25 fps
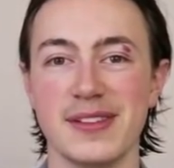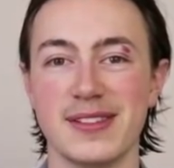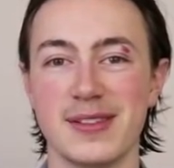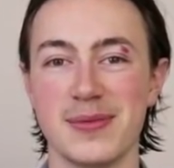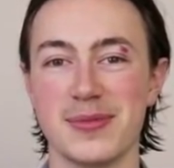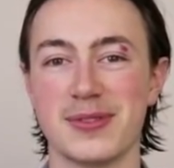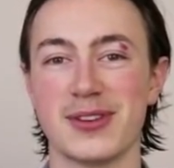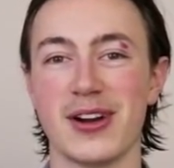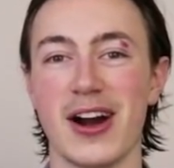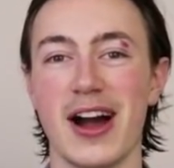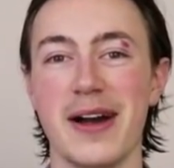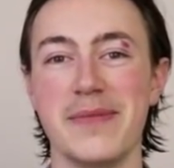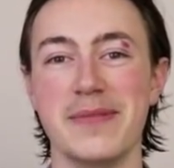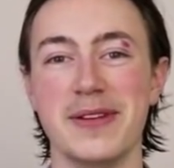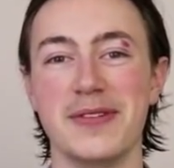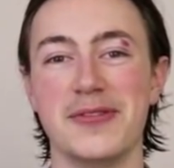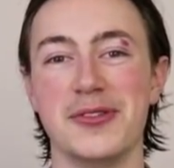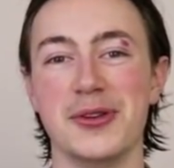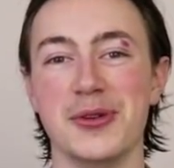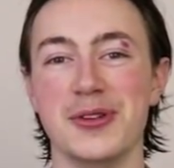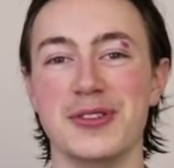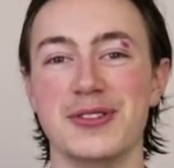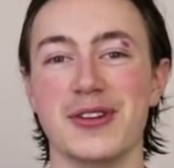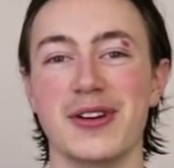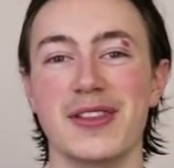subscribe if
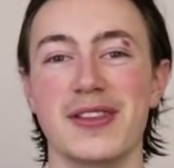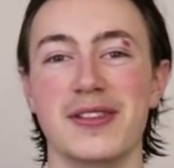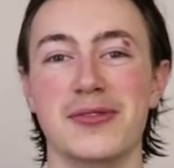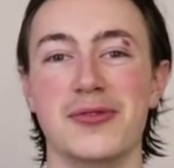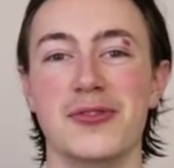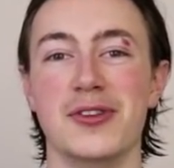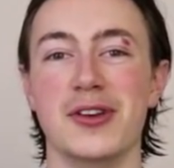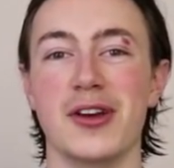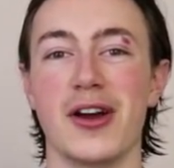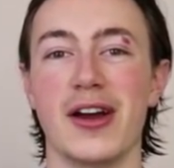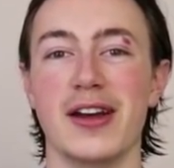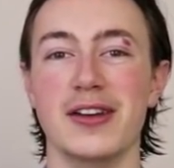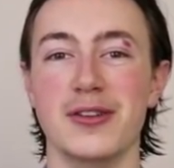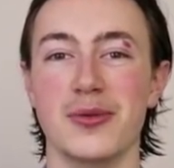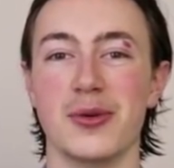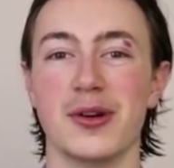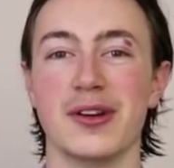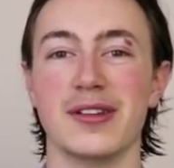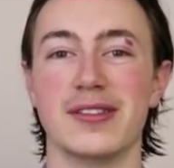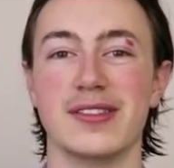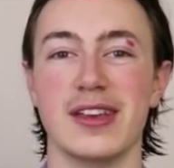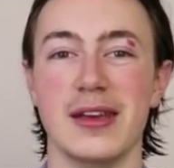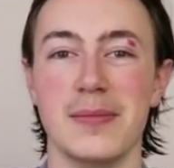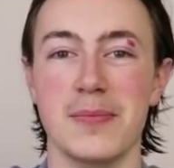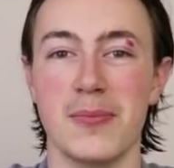you enjoyed this video and you
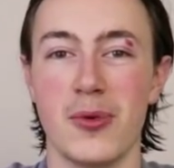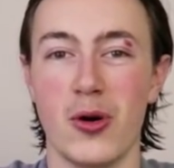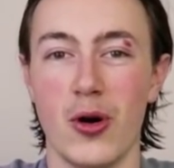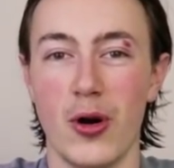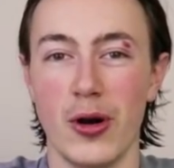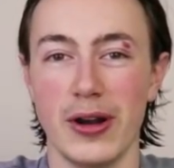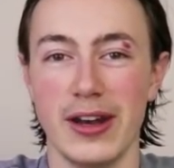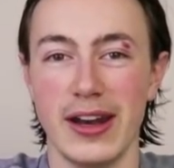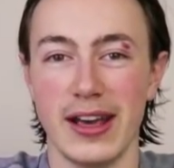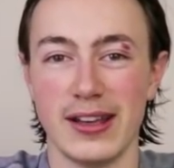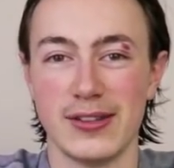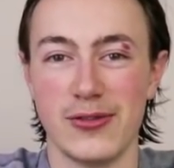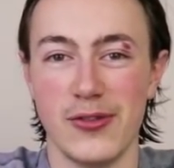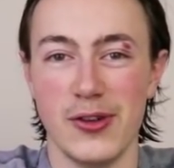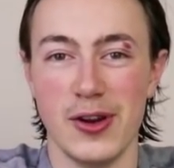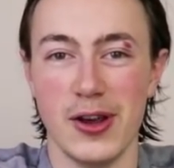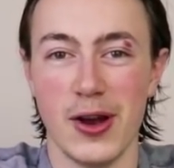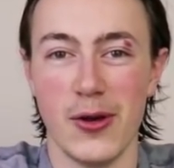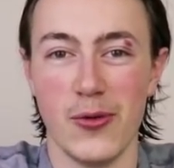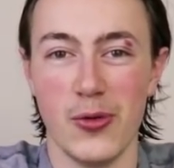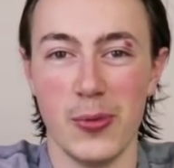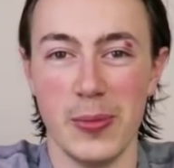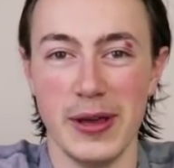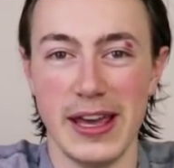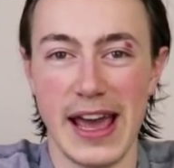want to see more next
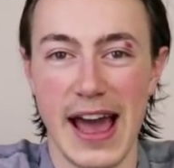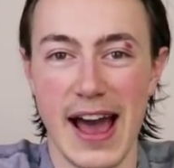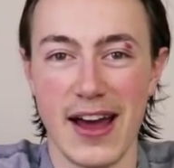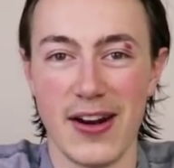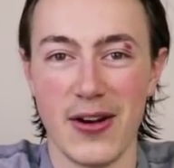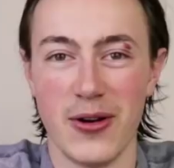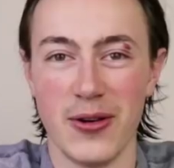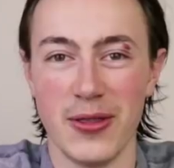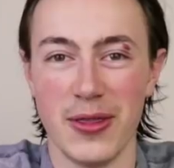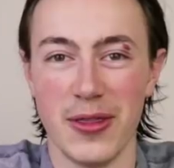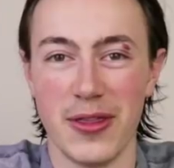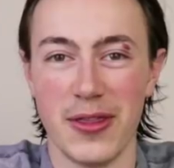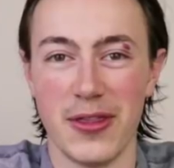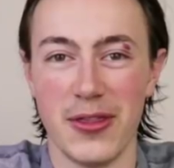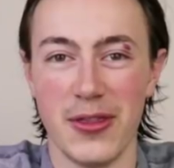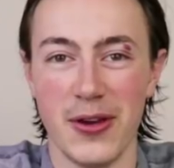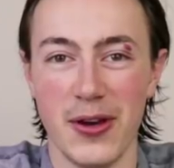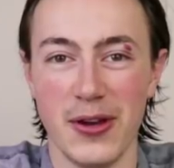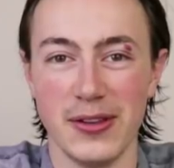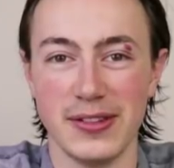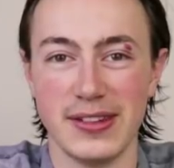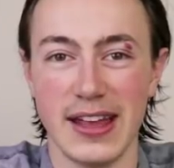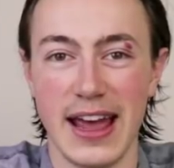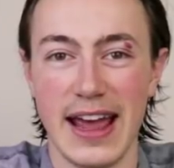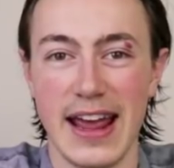video will be out on
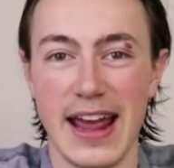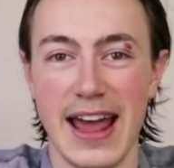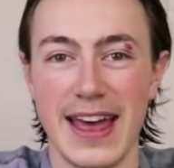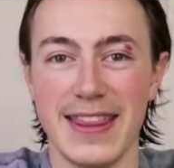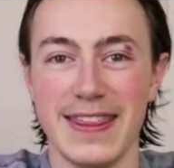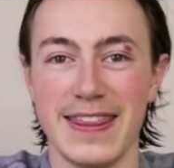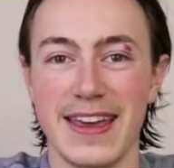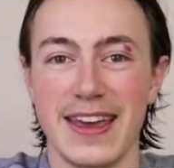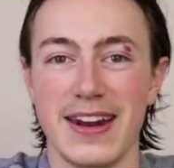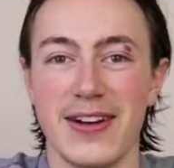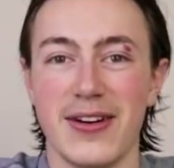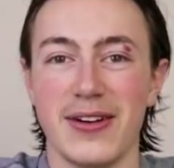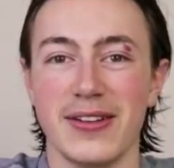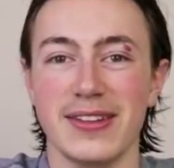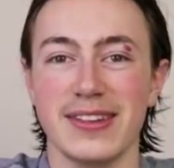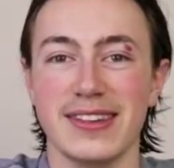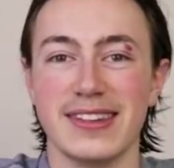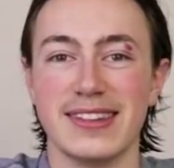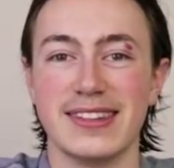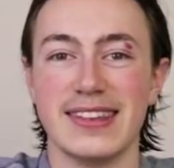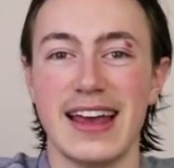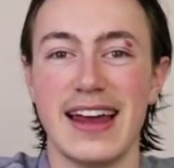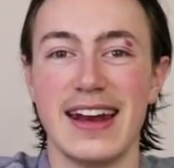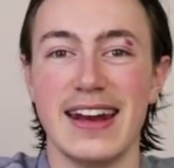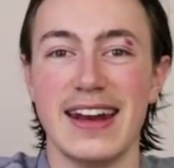thursday and then on
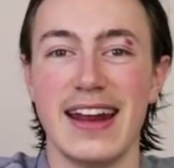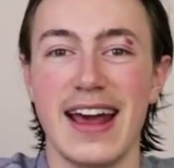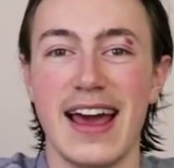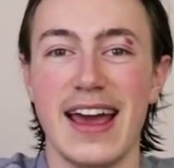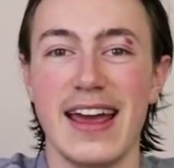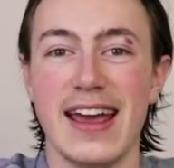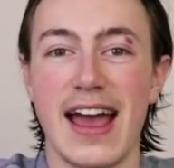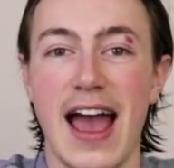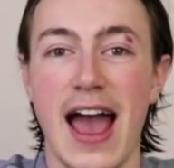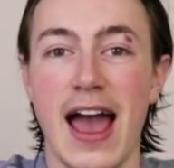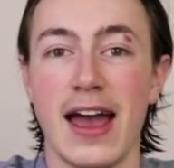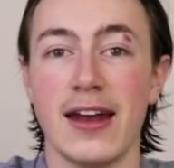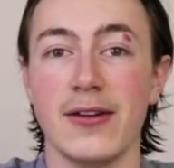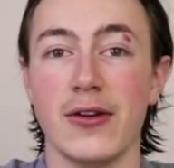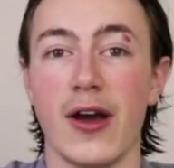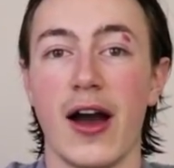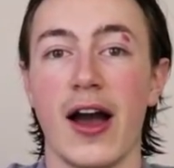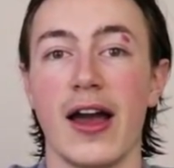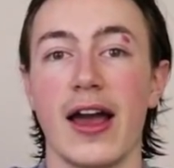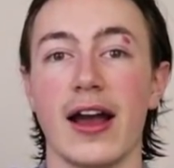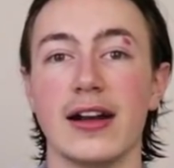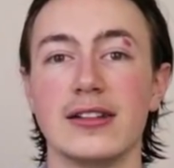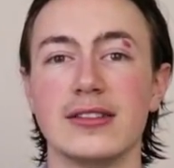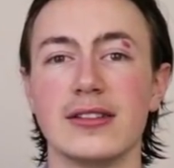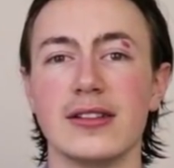saturday and
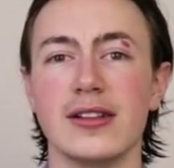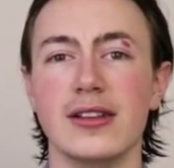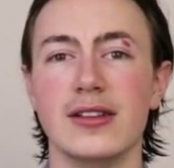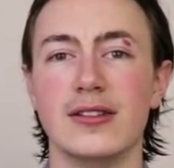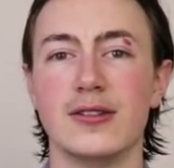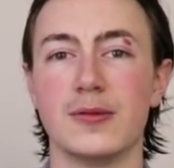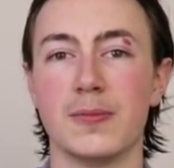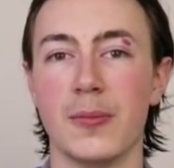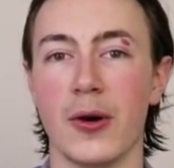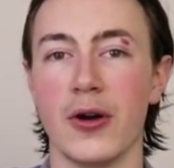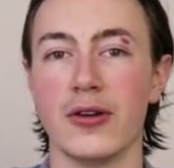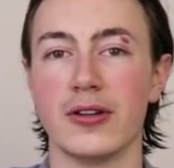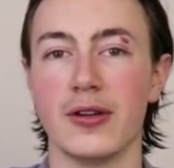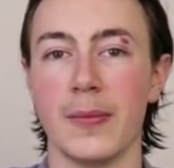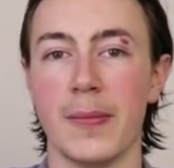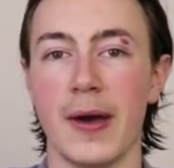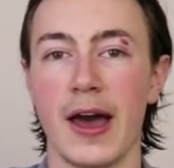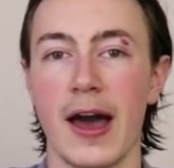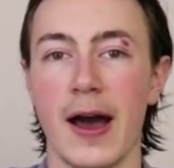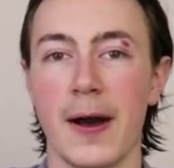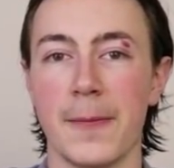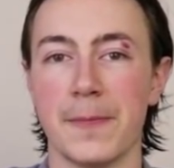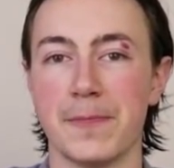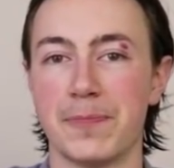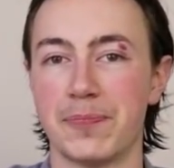i actually spoke
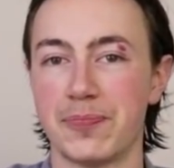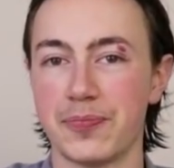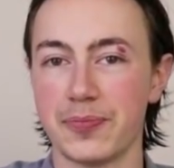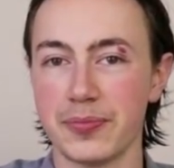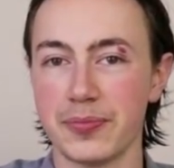about